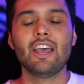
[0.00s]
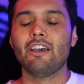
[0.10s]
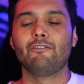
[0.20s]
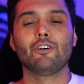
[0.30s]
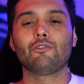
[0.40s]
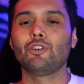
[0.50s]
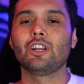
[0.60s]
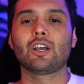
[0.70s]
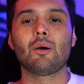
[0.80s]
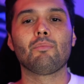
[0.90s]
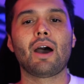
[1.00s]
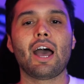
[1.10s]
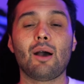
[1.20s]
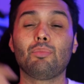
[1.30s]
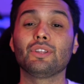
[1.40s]
Feel free to come by.
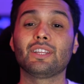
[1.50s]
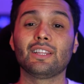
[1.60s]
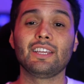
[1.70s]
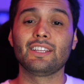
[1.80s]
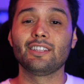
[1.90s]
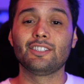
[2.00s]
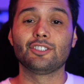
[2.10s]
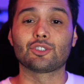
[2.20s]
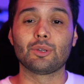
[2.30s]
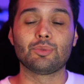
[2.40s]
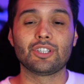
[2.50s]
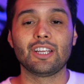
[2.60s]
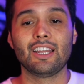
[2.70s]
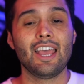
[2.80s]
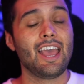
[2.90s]
I'll put the link in the
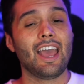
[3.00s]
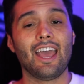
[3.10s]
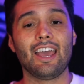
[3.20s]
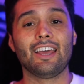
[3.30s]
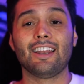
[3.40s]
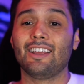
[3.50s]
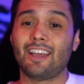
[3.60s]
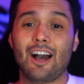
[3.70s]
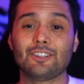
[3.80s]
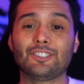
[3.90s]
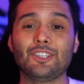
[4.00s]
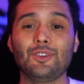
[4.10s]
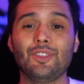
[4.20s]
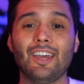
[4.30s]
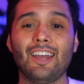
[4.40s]
description, and I'll see
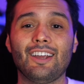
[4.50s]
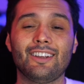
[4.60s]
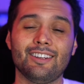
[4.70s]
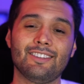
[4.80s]
you there.